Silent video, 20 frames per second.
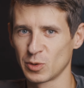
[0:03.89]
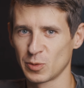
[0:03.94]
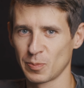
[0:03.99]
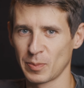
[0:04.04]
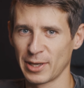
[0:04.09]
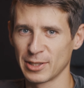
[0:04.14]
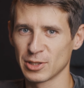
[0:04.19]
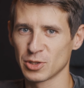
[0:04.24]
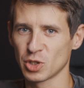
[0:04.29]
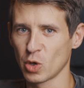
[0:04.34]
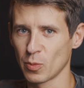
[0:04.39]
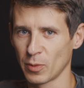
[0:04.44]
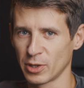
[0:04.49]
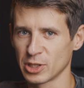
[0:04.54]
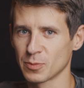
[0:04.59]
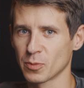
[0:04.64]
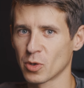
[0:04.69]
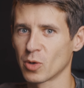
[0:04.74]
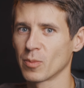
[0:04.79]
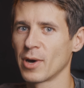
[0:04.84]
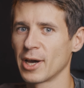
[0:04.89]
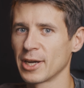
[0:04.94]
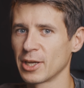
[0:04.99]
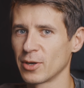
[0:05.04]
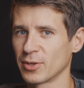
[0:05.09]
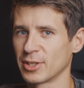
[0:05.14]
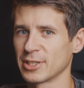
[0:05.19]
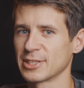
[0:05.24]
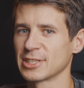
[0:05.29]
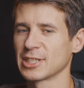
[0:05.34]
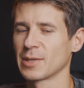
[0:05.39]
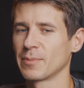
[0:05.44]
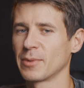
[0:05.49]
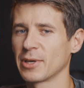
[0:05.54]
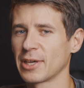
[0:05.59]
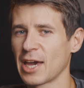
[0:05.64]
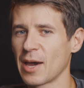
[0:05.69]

spend so much more money on a cinema